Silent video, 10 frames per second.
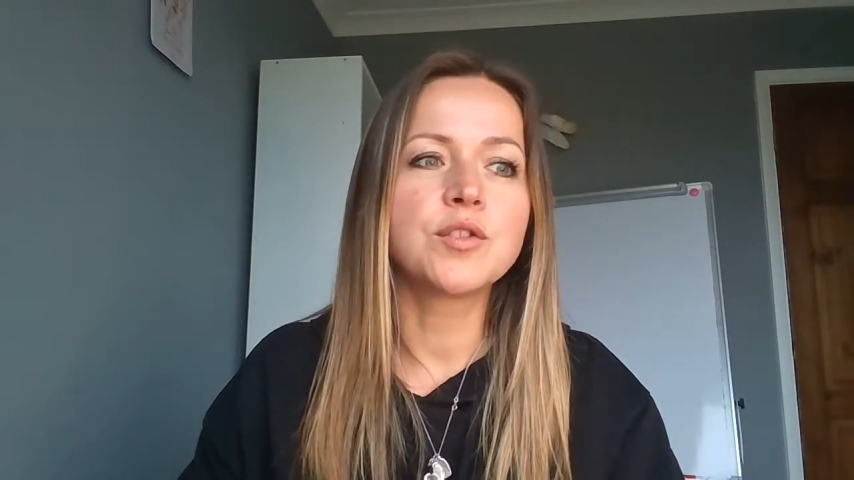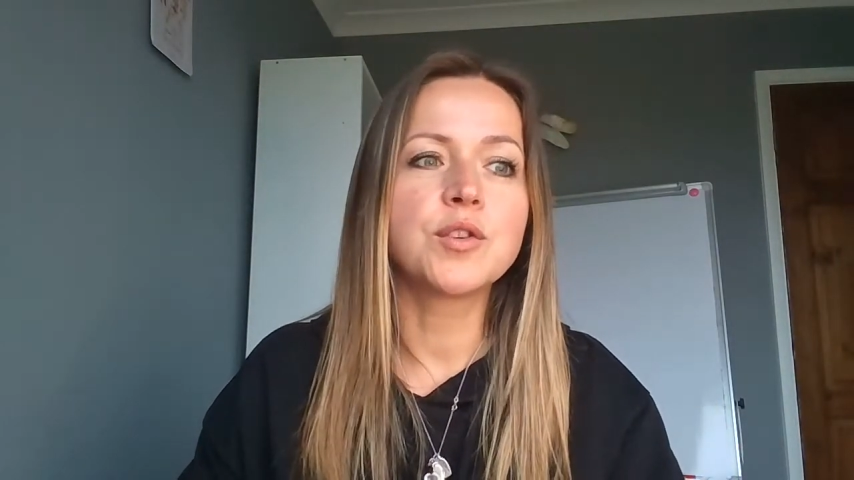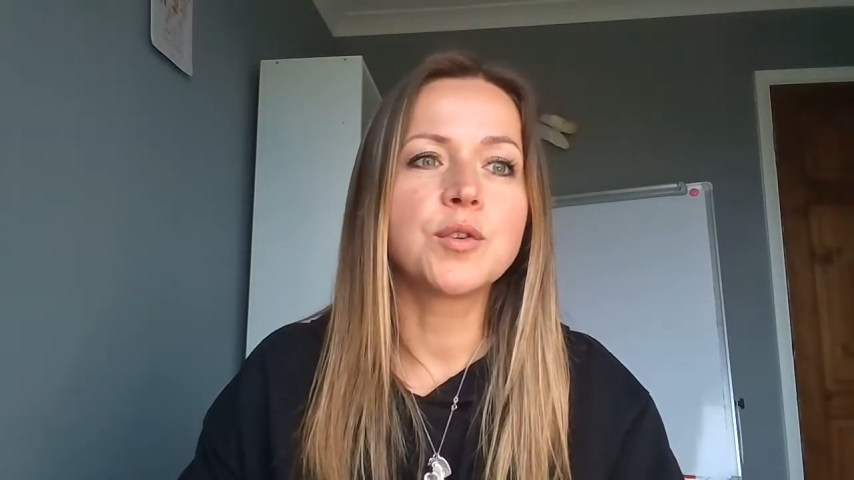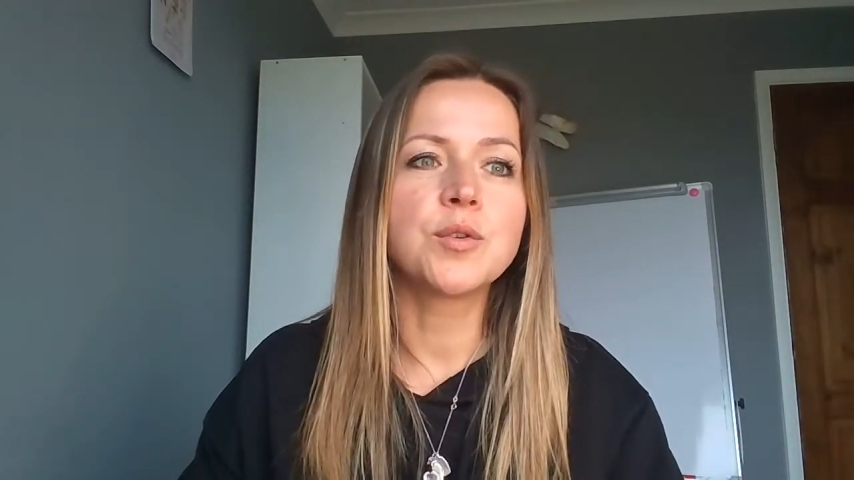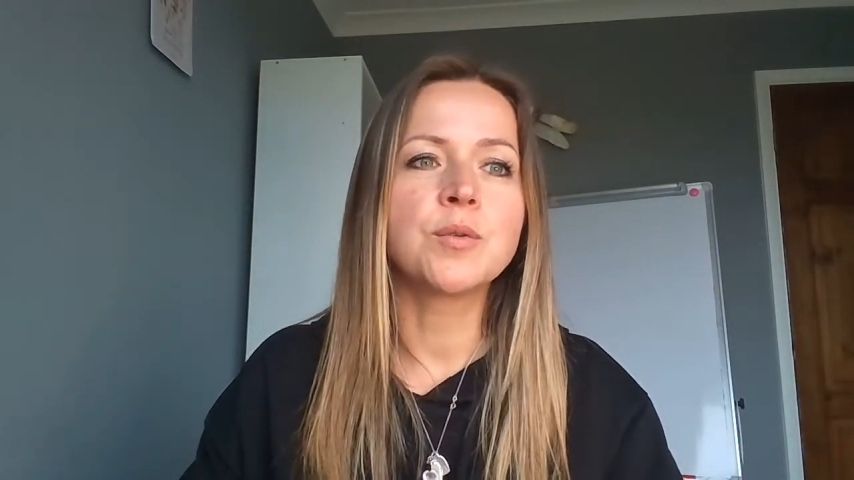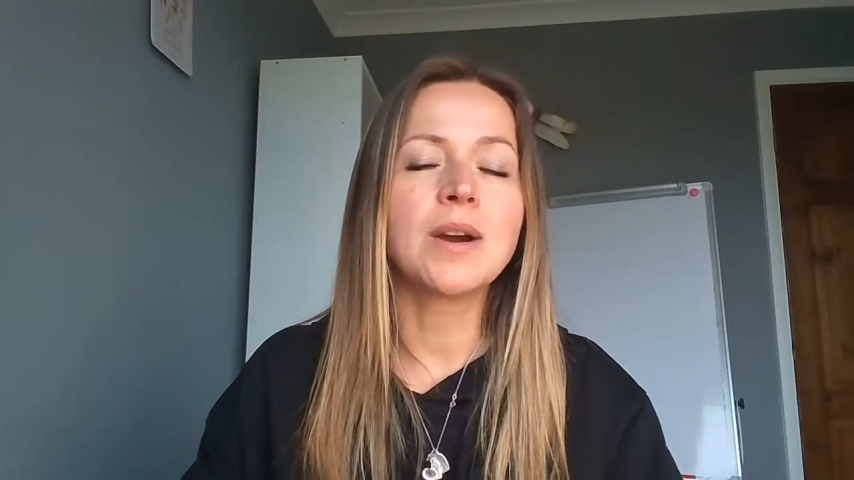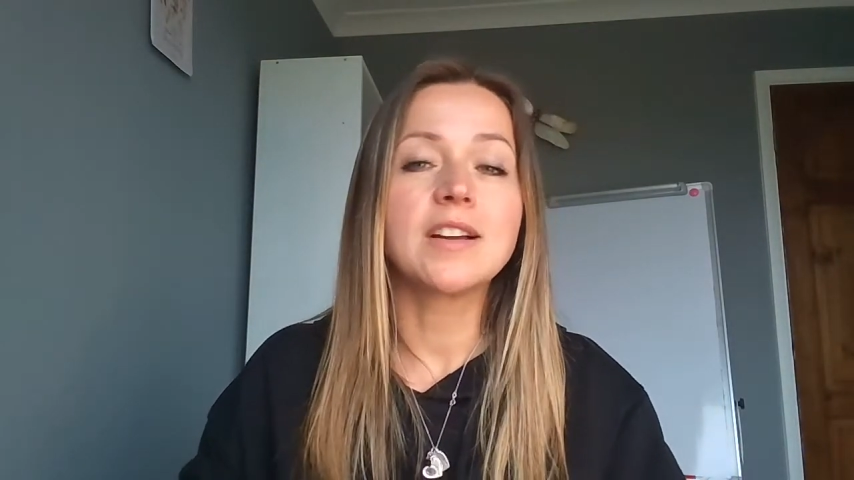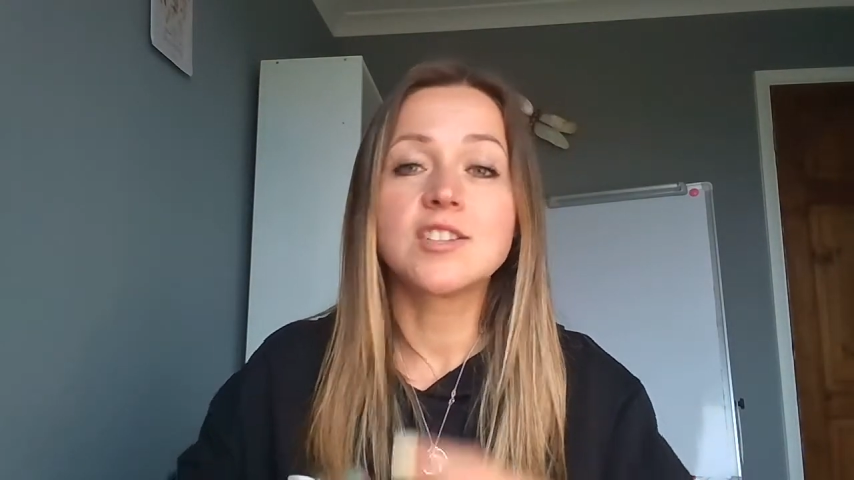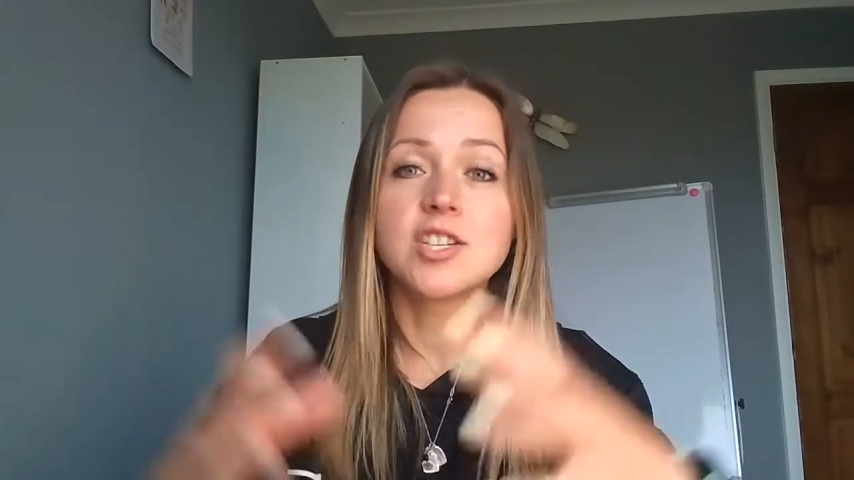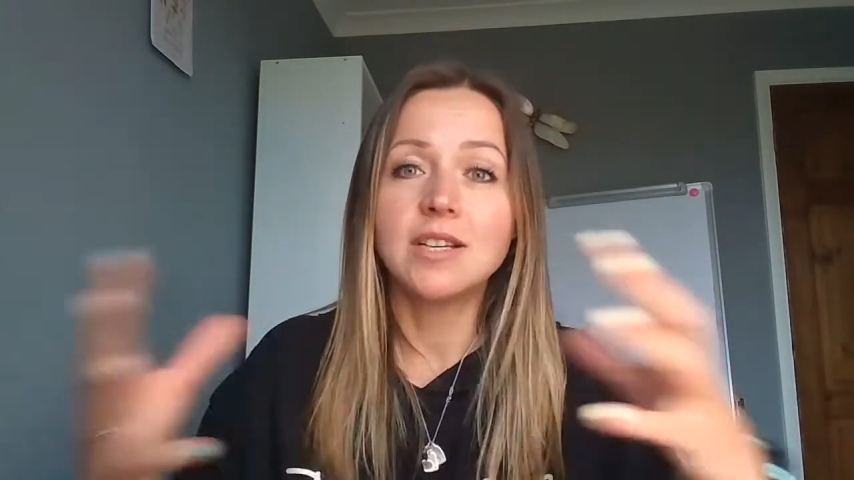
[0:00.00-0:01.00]
to
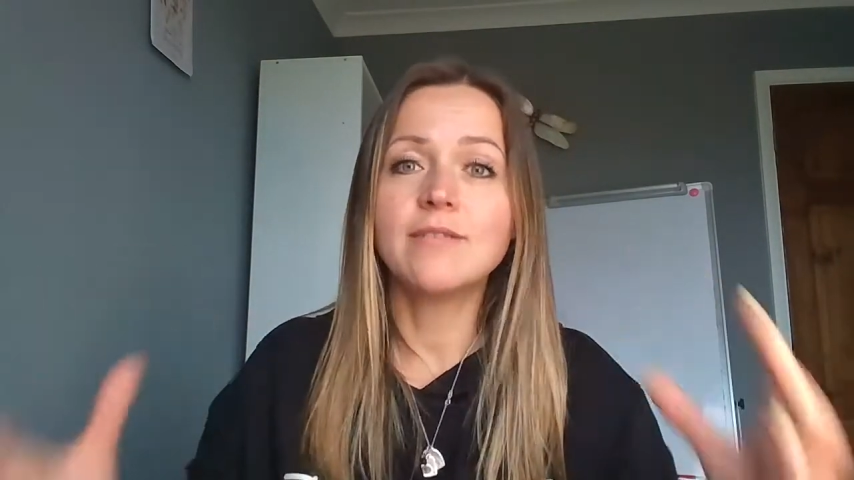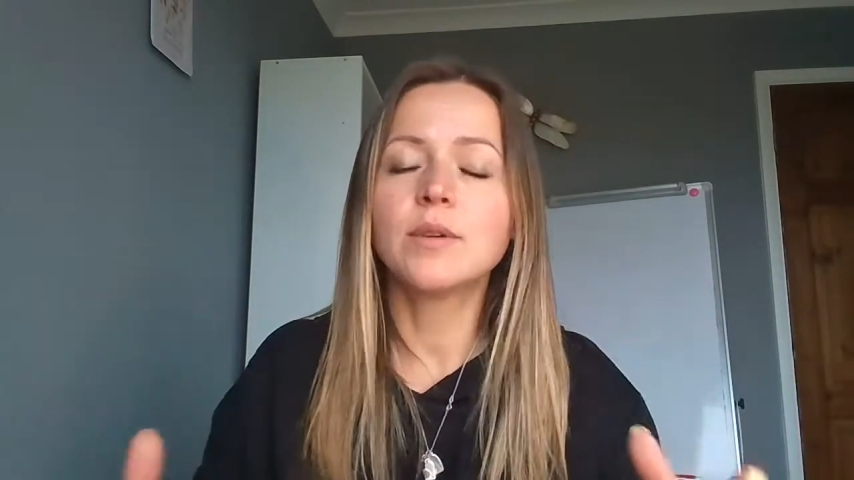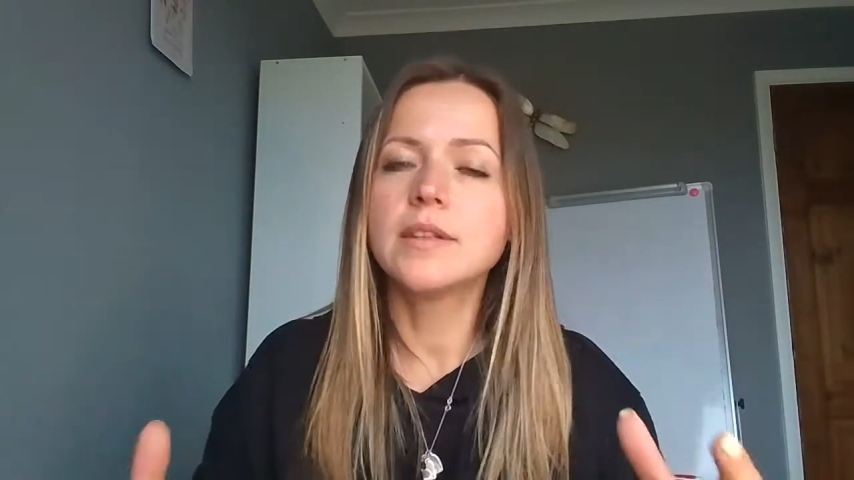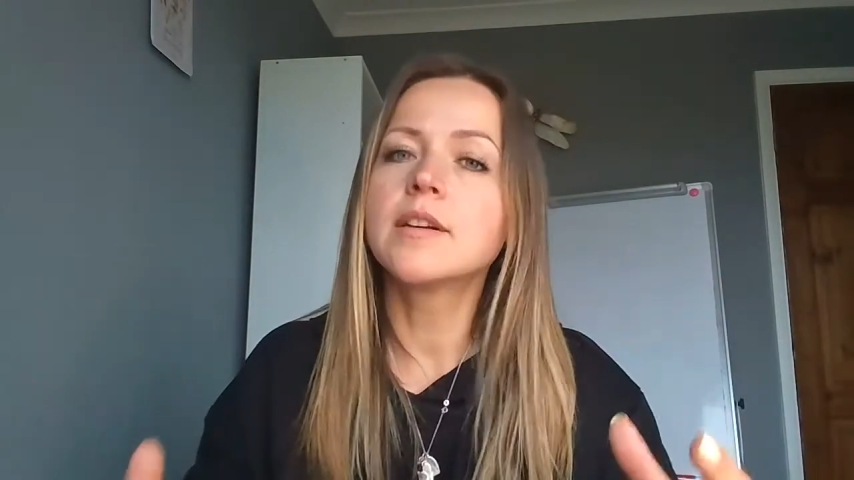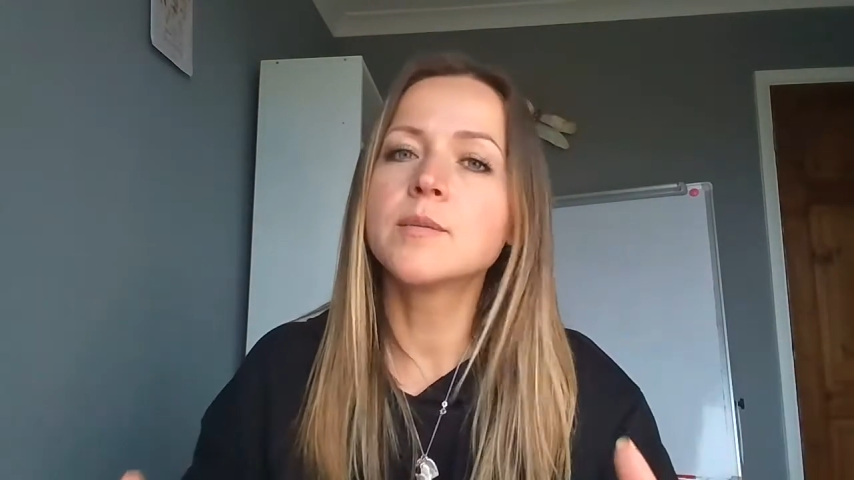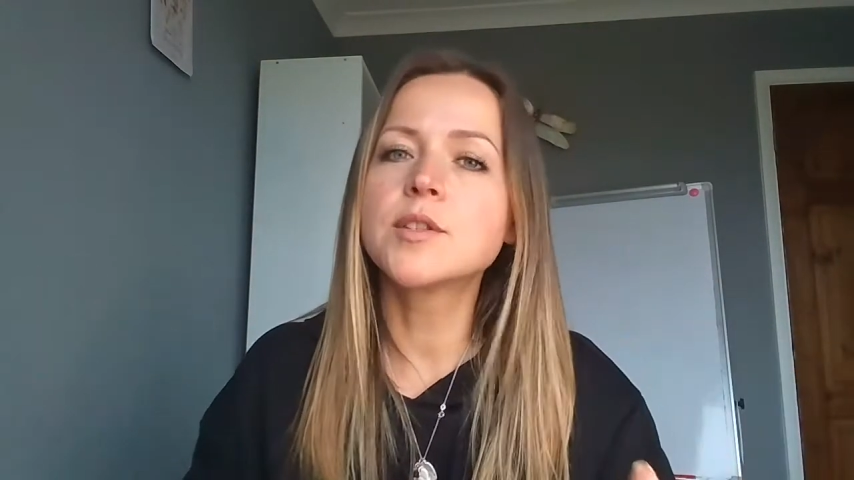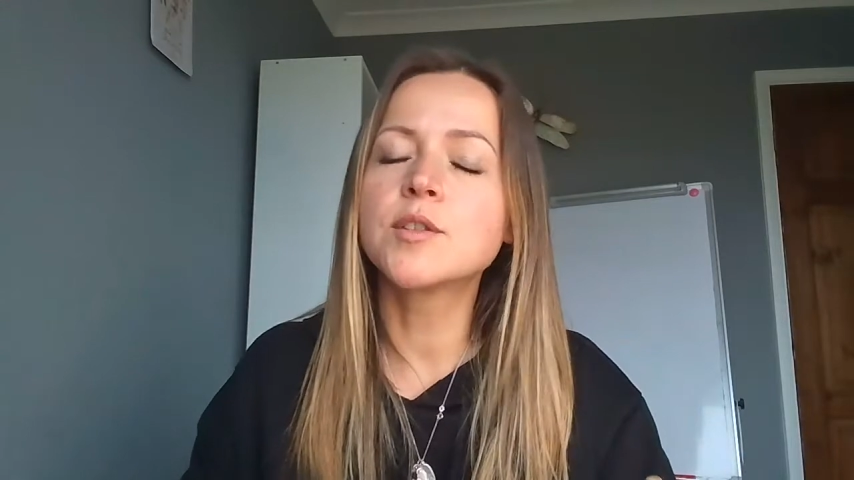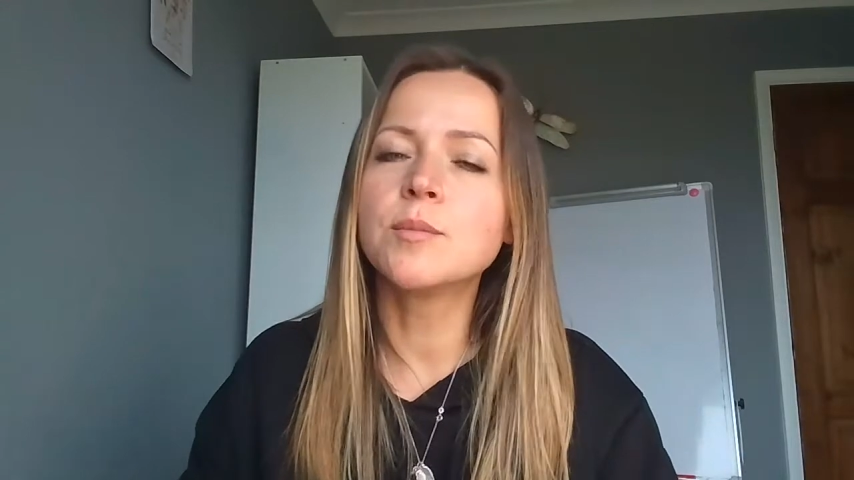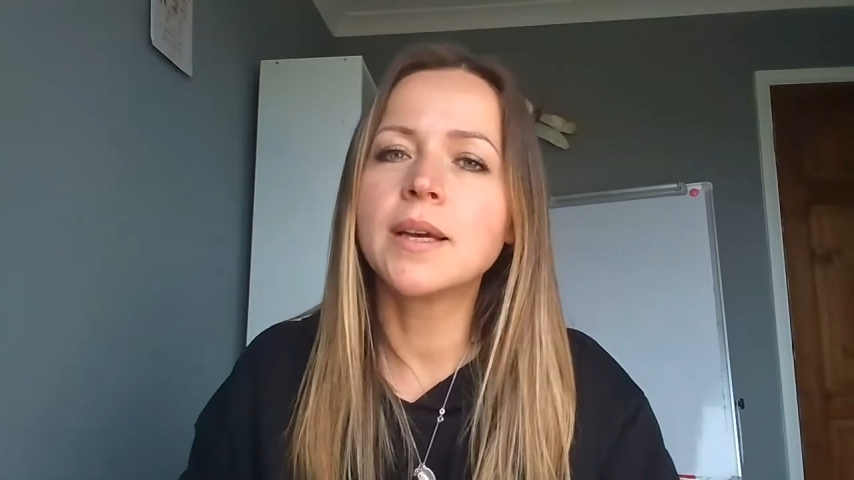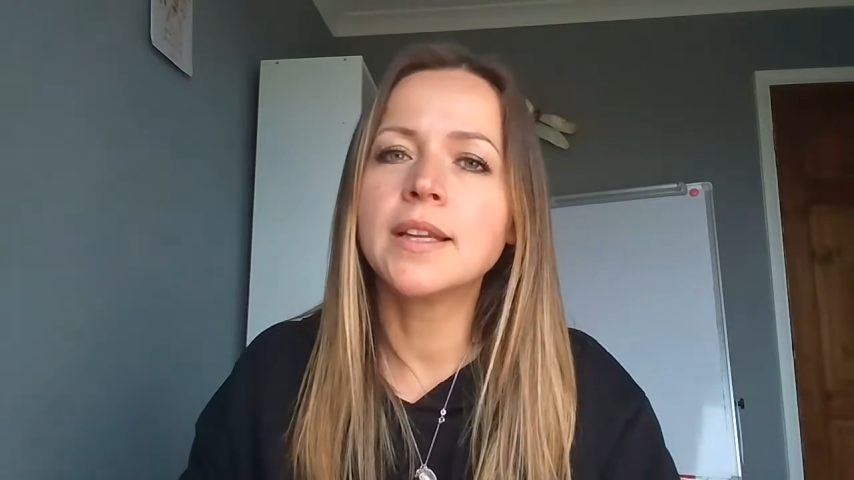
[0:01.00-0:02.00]
achieve when it comes
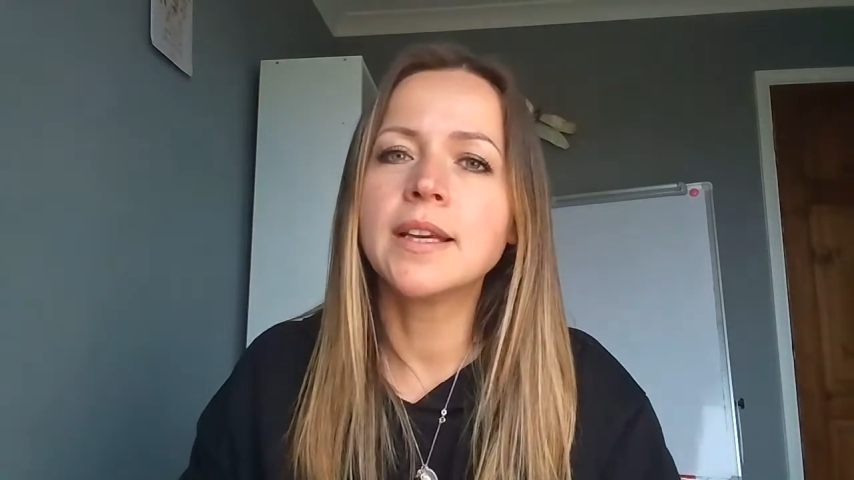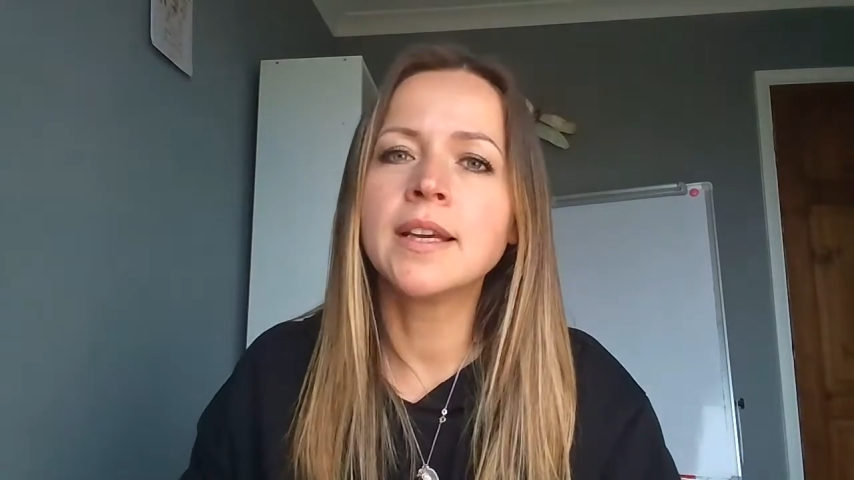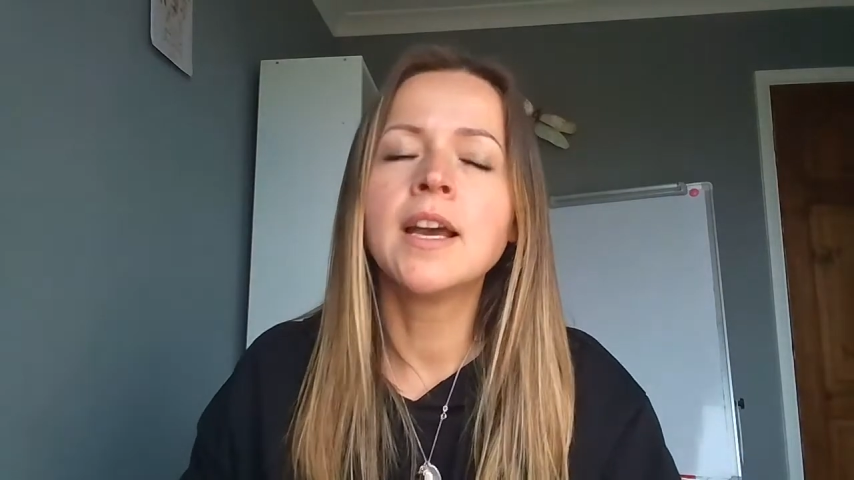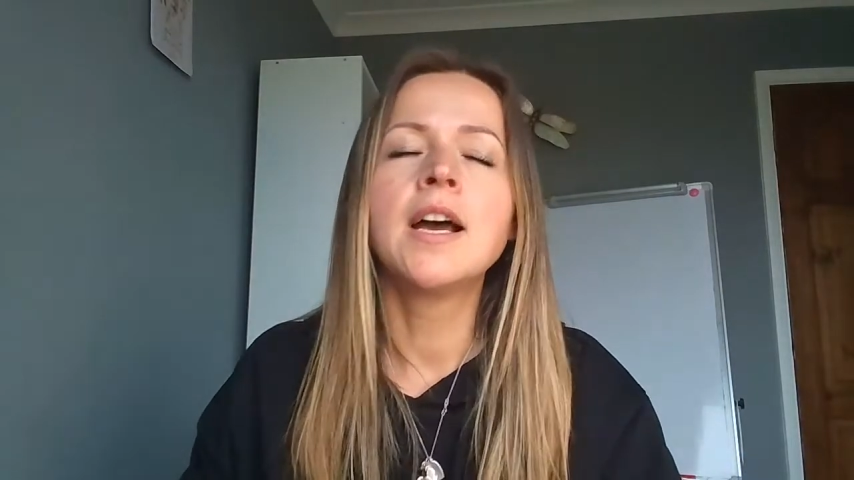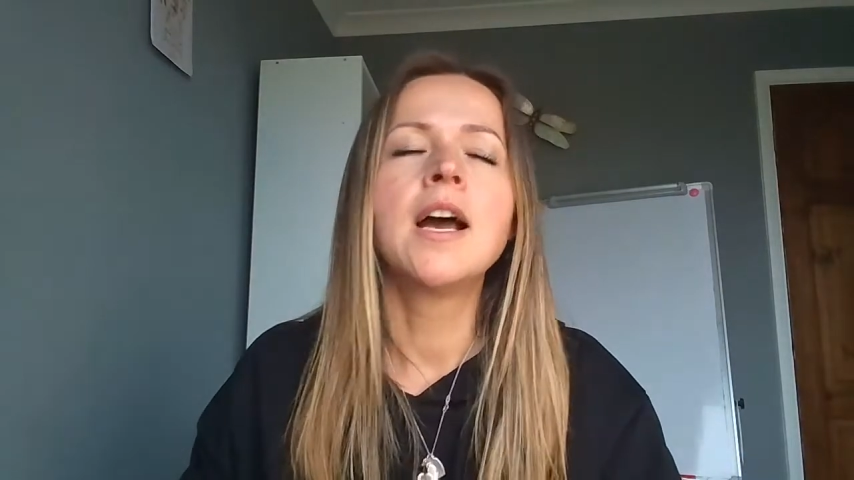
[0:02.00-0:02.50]
to money?